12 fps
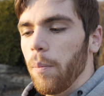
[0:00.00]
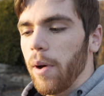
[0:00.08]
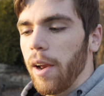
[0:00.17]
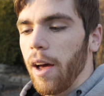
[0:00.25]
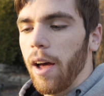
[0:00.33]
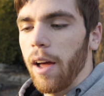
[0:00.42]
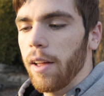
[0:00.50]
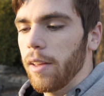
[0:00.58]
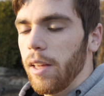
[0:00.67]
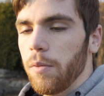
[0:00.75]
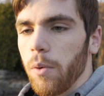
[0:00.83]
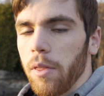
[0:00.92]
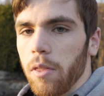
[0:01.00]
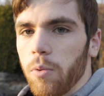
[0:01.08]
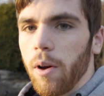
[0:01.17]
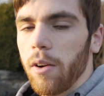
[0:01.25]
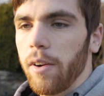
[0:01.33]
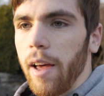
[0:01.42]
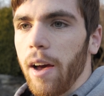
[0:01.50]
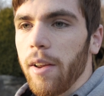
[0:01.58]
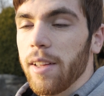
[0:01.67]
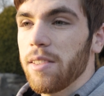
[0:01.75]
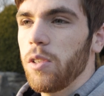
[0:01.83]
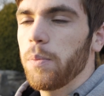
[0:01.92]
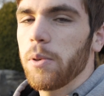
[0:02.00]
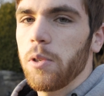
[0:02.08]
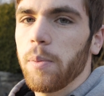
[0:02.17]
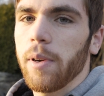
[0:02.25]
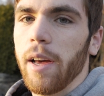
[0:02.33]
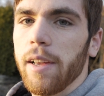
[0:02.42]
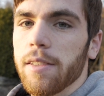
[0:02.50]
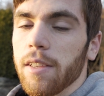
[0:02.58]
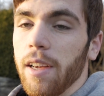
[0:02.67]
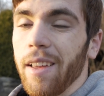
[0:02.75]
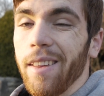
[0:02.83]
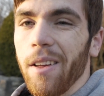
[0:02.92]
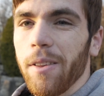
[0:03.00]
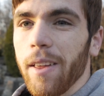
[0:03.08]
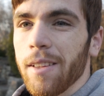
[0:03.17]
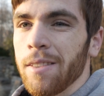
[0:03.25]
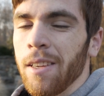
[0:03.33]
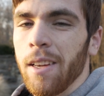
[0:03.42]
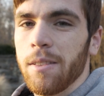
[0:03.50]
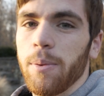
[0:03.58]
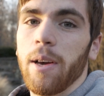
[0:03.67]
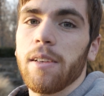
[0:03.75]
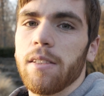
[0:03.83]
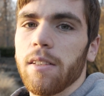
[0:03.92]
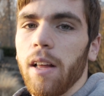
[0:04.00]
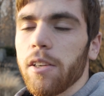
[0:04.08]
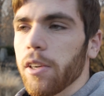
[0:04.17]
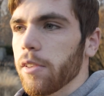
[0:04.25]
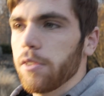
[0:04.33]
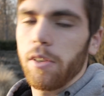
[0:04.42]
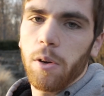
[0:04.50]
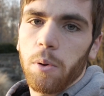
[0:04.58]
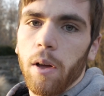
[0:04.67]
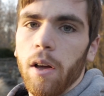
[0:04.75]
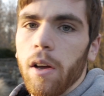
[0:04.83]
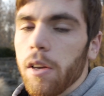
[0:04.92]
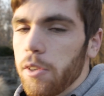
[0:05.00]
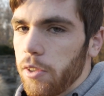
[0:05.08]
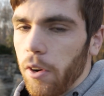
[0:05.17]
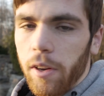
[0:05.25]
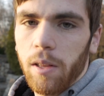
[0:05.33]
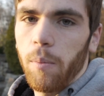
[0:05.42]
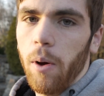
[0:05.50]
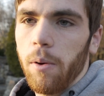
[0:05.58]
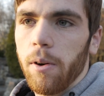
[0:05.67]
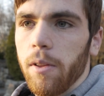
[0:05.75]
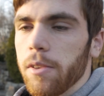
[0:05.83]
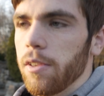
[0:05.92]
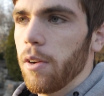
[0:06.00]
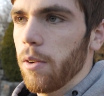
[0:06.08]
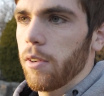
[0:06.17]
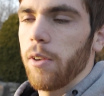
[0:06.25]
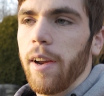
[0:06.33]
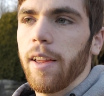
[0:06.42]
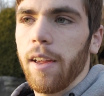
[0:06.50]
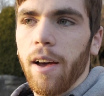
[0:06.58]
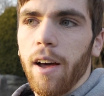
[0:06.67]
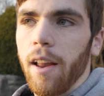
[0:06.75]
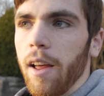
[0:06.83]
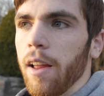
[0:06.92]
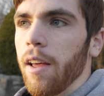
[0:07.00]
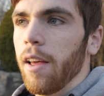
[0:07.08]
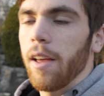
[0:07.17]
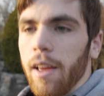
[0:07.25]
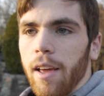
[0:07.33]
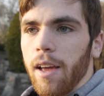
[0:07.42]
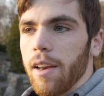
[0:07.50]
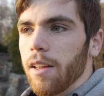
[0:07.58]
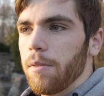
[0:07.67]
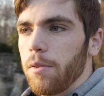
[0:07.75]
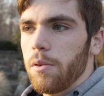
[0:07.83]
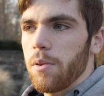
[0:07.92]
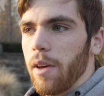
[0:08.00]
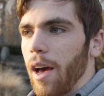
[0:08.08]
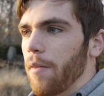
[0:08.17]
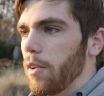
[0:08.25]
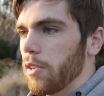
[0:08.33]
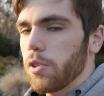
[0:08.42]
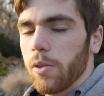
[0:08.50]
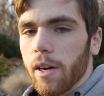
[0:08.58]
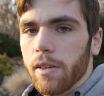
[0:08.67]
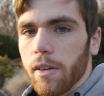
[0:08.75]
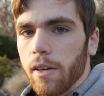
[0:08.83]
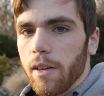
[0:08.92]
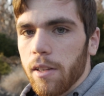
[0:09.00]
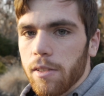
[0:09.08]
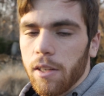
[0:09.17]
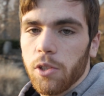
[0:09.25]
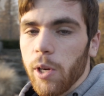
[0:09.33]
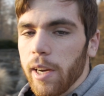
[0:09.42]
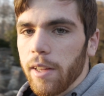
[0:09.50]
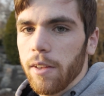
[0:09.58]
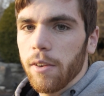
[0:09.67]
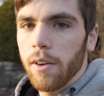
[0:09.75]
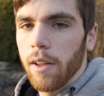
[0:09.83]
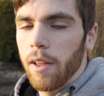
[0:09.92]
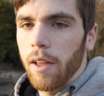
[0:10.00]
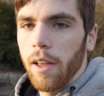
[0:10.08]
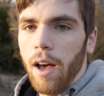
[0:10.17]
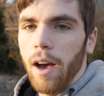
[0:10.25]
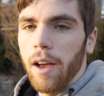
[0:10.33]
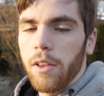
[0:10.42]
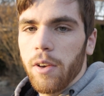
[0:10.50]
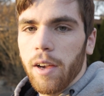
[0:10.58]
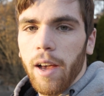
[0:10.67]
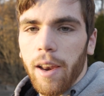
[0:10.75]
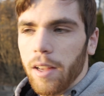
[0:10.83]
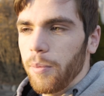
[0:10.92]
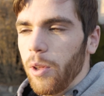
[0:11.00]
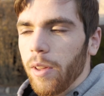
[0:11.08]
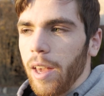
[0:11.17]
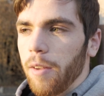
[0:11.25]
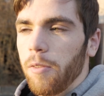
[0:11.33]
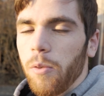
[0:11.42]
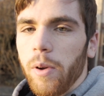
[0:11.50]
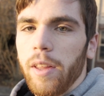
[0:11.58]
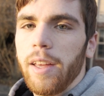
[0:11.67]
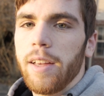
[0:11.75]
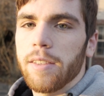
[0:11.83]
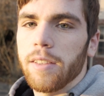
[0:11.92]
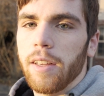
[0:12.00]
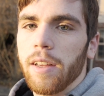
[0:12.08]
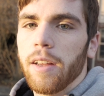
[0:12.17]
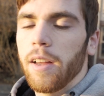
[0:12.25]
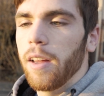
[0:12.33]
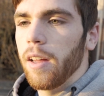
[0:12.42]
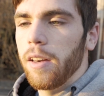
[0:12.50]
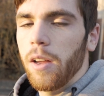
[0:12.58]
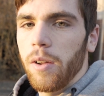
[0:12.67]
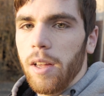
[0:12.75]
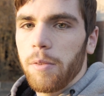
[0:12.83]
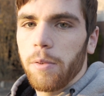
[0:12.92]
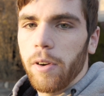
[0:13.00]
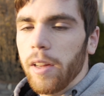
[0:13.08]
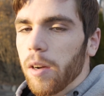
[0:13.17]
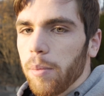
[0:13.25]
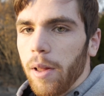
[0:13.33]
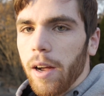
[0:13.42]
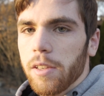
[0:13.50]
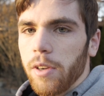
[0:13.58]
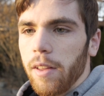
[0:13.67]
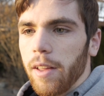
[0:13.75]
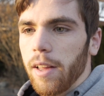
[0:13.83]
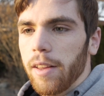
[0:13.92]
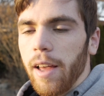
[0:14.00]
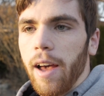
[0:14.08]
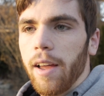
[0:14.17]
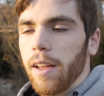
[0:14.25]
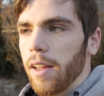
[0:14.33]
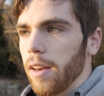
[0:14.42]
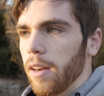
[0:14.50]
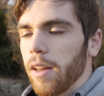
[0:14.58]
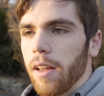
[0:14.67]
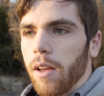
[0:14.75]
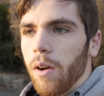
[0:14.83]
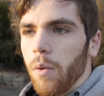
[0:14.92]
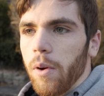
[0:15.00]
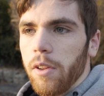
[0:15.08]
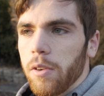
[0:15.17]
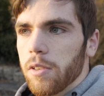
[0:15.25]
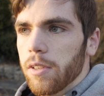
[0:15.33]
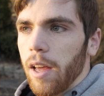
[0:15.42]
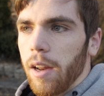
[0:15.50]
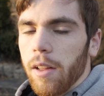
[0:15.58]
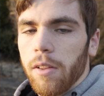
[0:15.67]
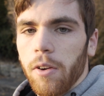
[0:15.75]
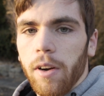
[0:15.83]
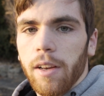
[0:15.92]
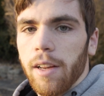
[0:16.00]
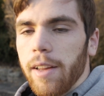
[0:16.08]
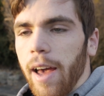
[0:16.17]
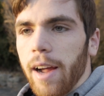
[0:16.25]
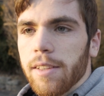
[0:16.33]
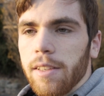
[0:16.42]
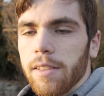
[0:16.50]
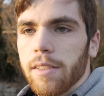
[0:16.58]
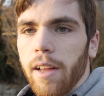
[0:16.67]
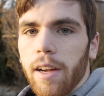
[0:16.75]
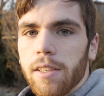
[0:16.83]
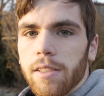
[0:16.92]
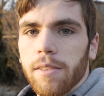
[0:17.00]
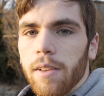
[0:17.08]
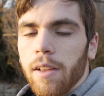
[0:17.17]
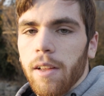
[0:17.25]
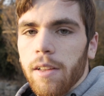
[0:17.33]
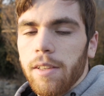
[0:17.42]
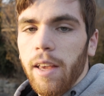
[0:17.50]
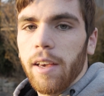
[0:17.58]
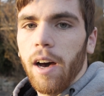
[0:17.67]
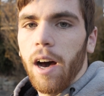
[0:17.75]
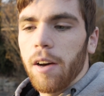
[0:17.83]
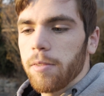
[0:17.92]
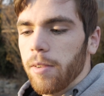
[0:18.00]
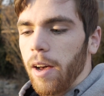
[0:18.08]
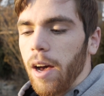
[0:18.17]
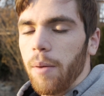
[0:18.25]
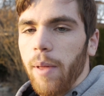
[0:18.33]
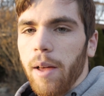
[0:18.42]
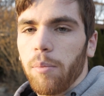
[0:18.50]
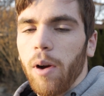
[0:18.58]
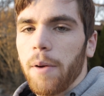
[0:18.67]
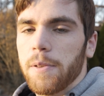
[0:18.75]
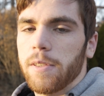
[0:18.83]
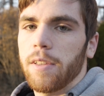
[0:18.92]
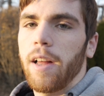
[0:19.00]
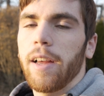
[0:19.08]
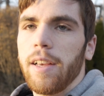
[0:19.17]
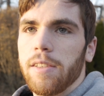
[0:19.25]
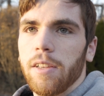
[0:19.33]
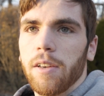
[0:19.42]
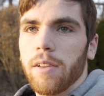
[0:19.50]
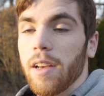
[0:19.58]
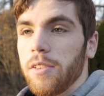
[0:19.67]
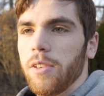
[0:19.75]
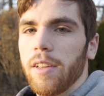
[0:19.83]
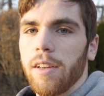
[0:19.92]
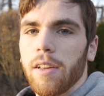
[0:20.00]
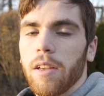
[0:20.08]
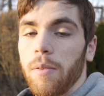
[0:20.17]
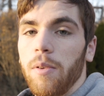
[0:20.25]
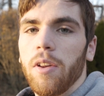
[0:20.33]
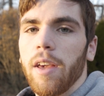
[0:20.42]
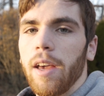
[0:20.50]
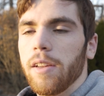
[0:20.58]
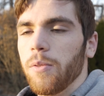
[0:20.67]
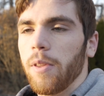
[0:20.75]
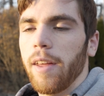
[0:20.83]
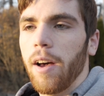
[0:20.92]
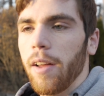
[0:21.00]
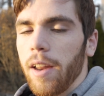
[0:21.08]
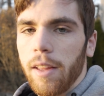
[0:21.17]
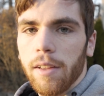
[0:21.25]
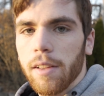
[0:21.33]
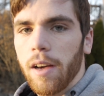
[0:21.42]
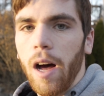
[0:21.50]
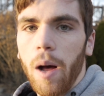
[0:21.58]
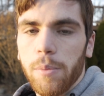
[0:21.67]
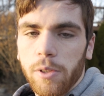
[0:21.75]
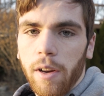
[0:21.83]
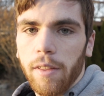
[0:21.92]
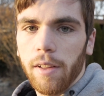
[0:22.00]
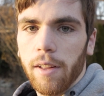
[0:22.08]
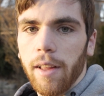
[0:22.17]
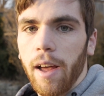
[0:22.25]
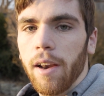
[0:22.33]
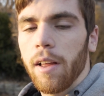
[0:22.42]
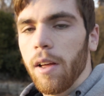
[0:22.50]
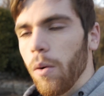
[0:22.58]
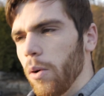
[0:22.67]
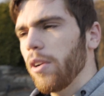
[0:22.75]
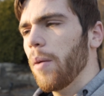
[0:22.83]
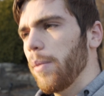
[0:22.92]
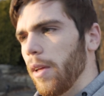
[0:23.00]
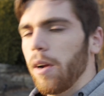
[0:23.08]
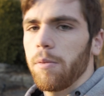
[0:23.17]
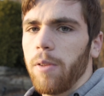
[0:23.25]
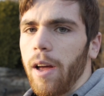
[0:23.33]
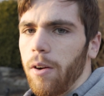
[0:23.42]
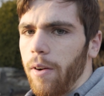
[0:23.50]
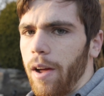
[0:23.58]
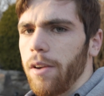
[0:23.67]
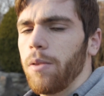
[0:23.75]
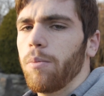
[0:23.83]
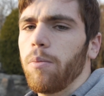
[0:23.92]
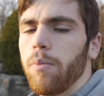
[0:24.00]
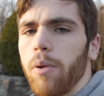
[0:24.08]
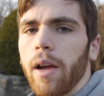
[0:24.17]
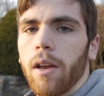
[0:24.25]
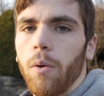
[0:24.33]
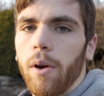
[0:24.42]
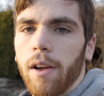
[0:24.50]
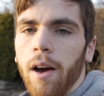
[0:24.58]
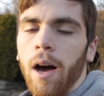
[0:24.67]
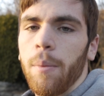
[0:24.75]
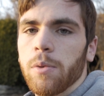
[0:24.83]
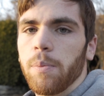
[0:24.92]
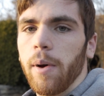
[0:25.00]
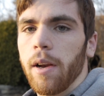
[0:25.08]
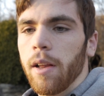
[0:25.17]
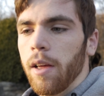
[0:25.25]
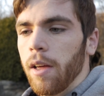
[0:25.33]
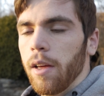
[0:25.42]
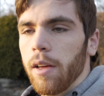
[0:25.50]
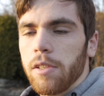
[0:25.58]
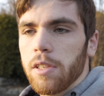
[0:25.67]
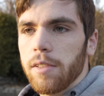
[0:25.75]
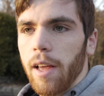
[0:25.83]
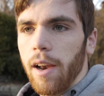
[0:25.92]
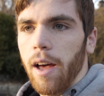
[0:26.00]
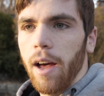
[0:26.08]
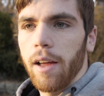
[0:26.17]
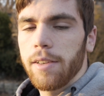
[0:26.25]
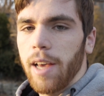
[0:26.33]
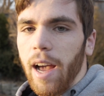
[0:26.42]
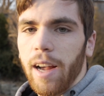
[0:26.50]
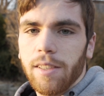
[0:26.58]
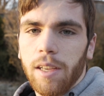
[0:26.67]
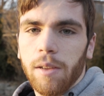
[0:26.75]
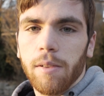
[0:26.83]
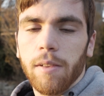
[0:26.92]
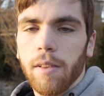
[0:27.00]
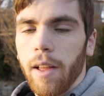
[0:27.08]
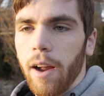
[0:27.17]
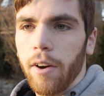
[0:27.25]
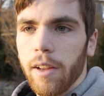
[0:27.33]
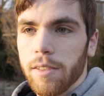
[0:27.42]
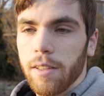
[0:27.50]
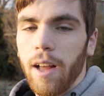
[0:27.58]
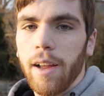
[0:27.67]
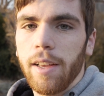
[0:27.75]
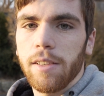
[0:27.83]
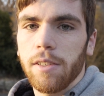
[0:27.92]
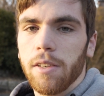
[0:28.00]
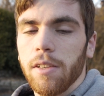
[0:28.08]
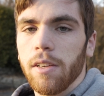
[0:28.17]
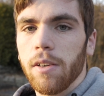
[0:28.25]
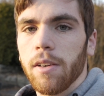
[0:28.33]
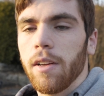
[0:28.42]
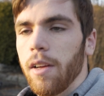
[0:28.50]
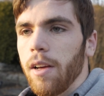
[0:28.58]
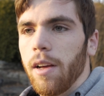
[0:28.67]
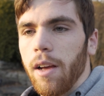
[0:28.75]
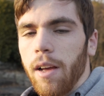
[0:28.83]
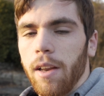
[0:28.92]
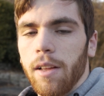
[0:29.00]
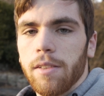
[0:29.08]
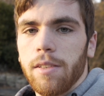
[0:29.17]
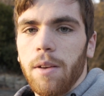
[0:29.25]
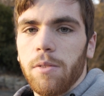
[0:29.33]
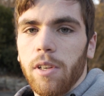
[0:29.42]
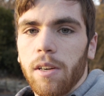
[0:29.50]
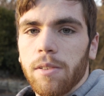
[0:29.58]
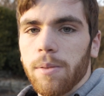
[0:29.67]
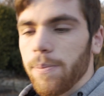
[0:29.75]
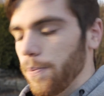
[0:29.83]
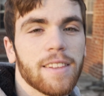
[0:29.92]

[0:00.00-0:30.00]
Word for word: But uh, even with the throttle down, it's super, super nice. And the other thing is it's because it's electric, there's no starting the motor, there's no cranking on it. And if you have an instructor that's like training you, uh, you can kind of communicate really easily. No need for earplugs or anything like that. And when you're just kind of learning to taxi slash take off, uh, that process is a lot easier because you can communicate without any comms or anything like that. When you're up in the air flying around, you're probably going to want comms, but just that uh, taxing area is a lot easier to do and it saves yours.